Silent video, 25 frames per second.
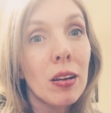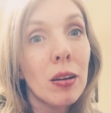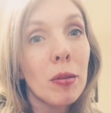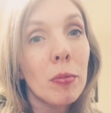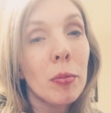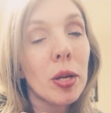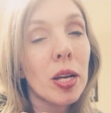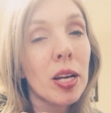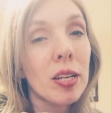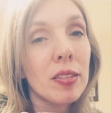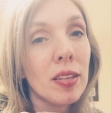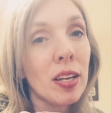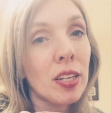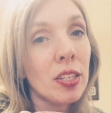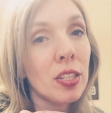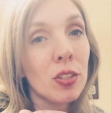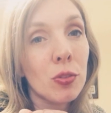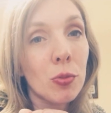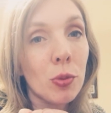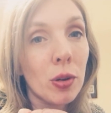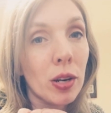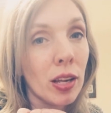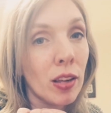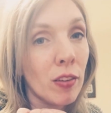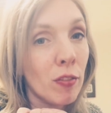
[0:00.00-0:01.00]
because I
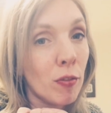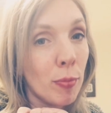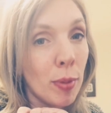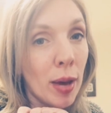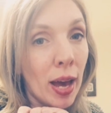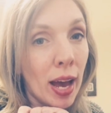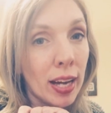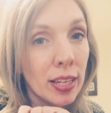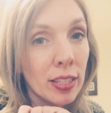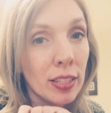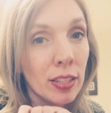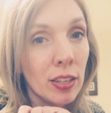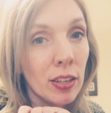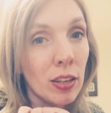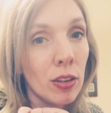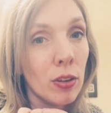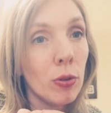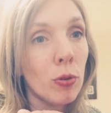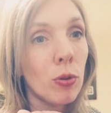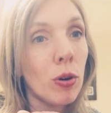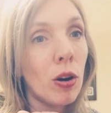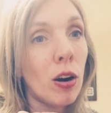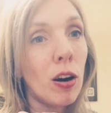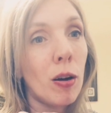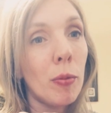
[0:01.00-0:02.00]
just want to give back to
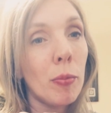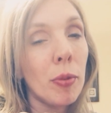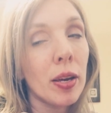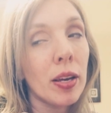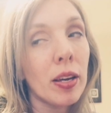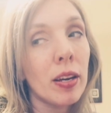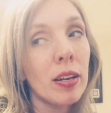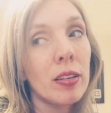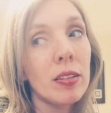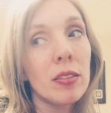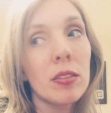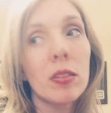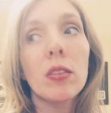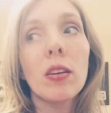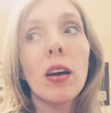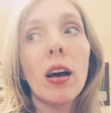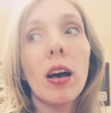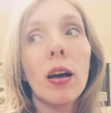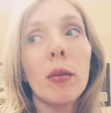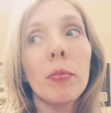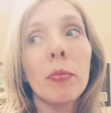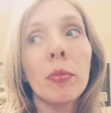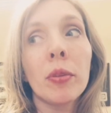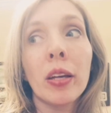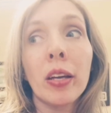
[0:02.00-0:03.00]
you all because
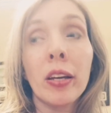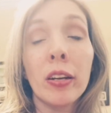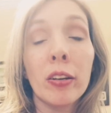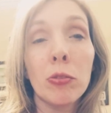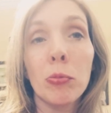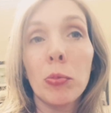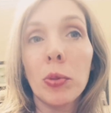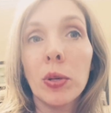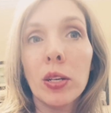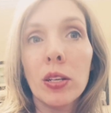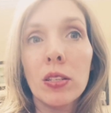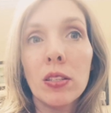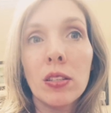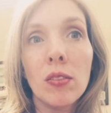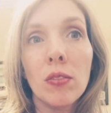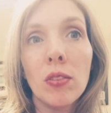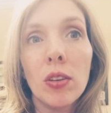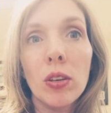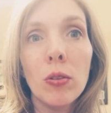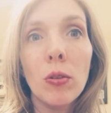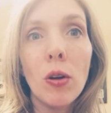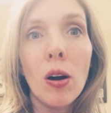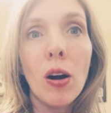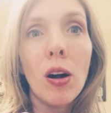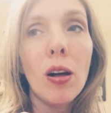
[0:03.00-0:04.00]
I'm here because of
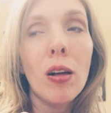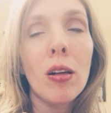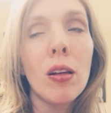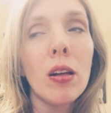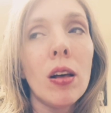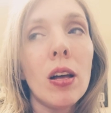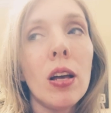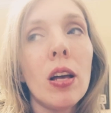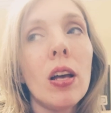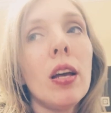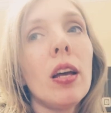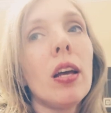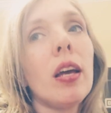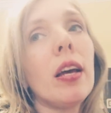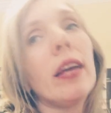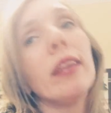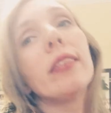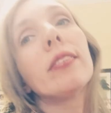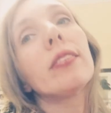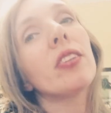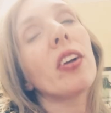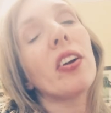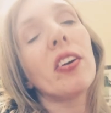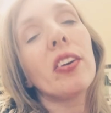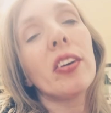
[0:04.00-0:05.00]
you all.
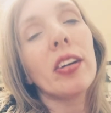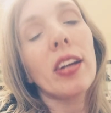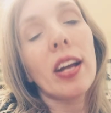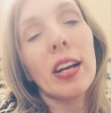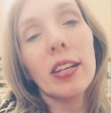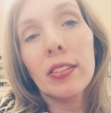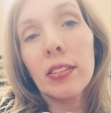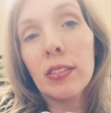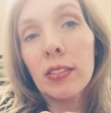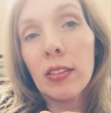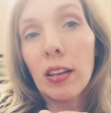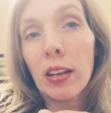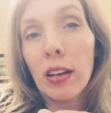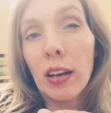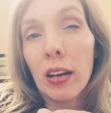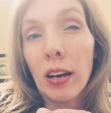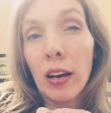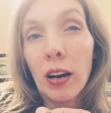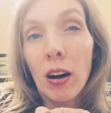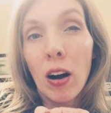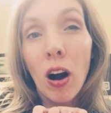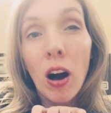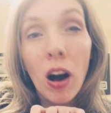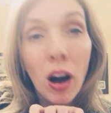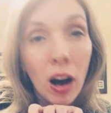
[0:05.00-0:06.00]
It started as
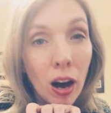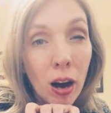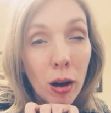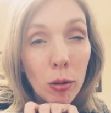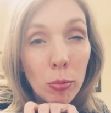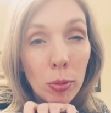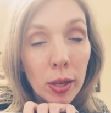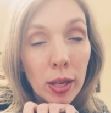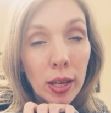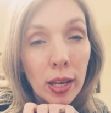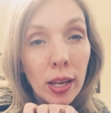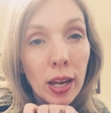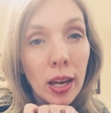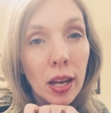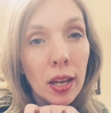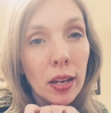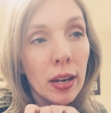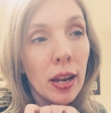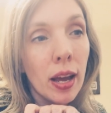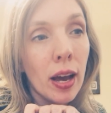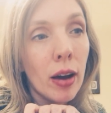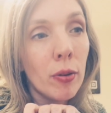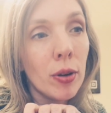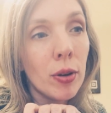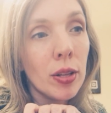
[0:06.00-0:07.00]
a hobby and
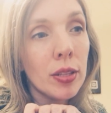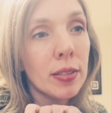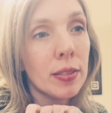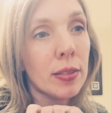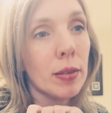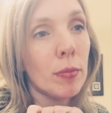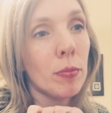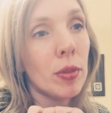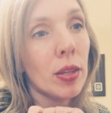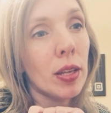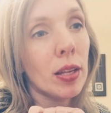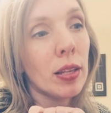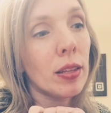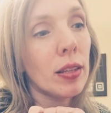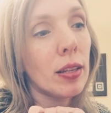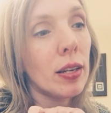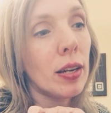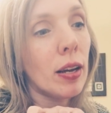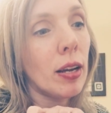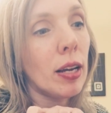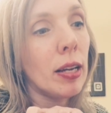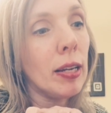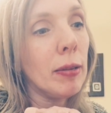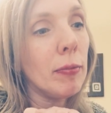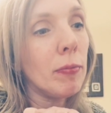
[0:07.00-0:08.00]
now it's something that
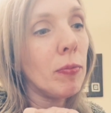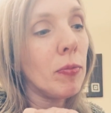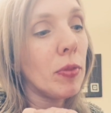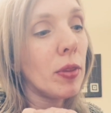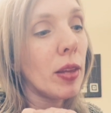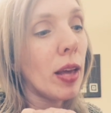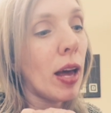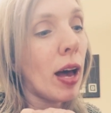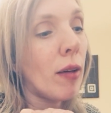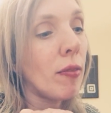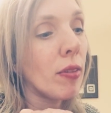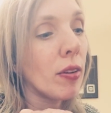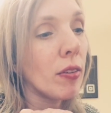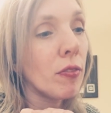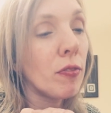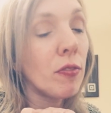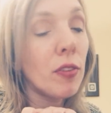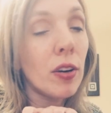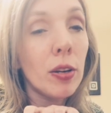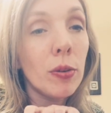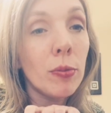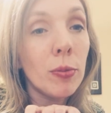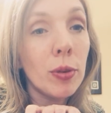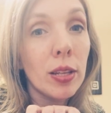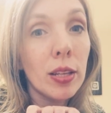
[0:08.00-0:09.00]
I'm having
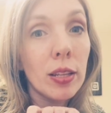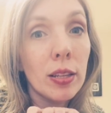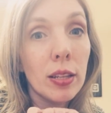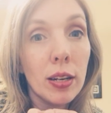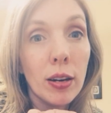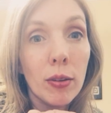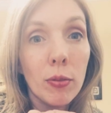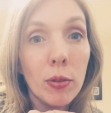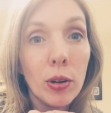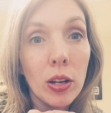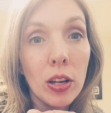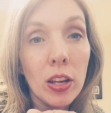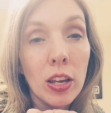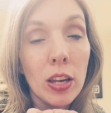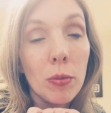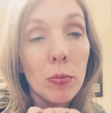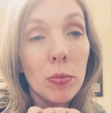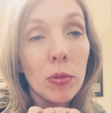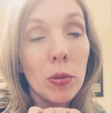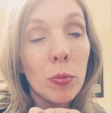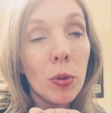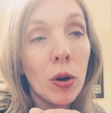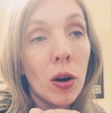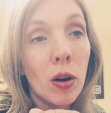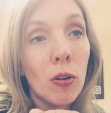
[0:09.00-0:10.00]
fun with and I want to keep
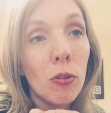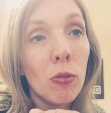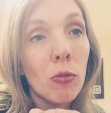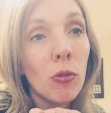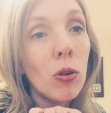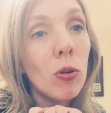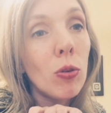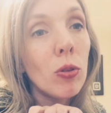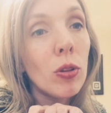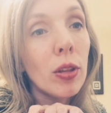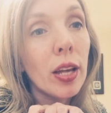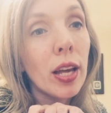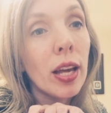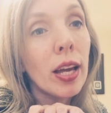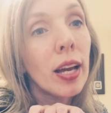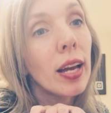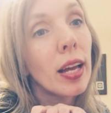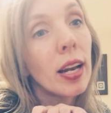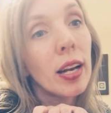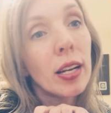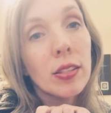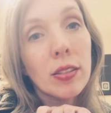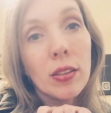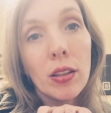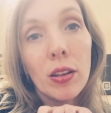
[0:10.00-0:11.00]
the ball rolling.
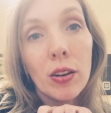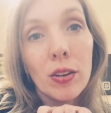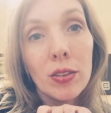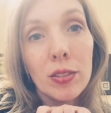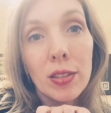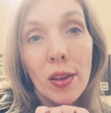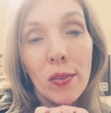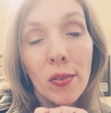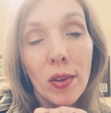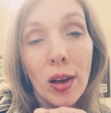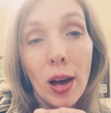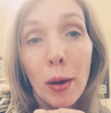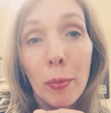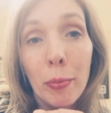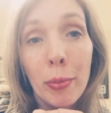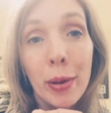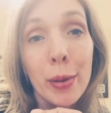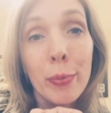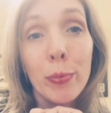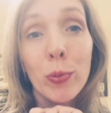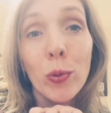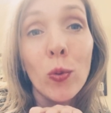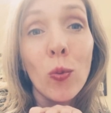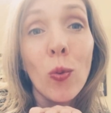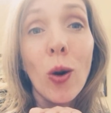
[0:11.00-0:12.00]
And as long as I've got
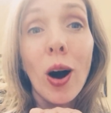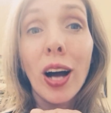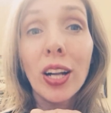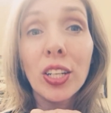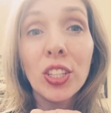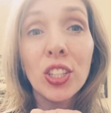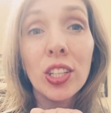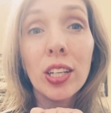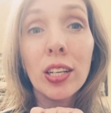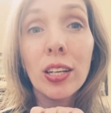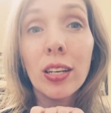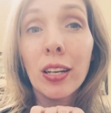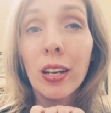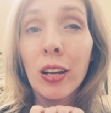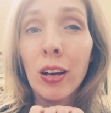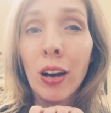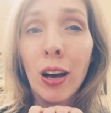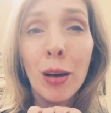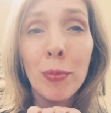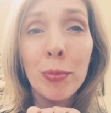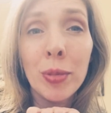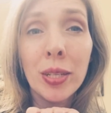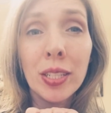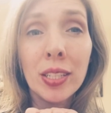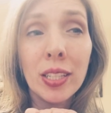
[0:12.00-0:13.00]
people watching and
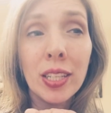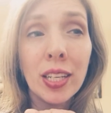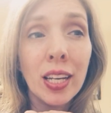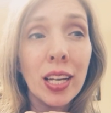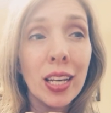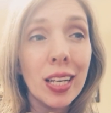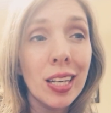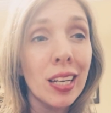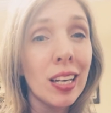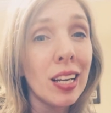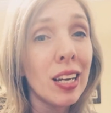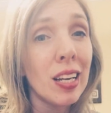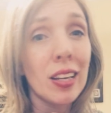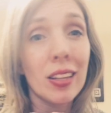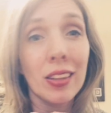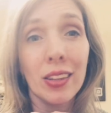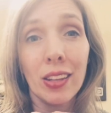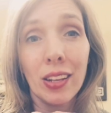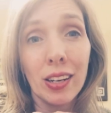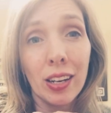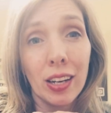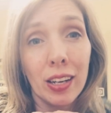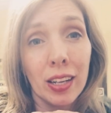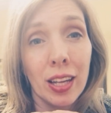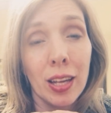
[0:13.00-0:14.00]
commenting,
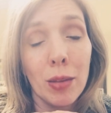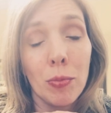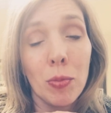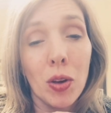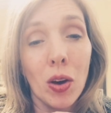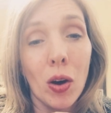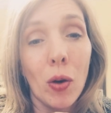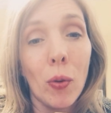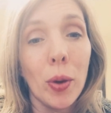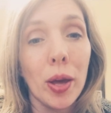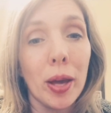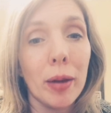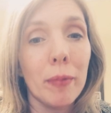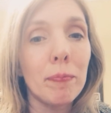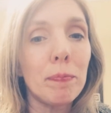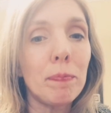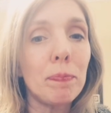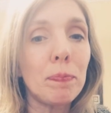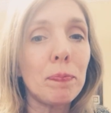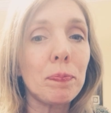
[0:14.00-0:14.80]
then I'm going to keep going.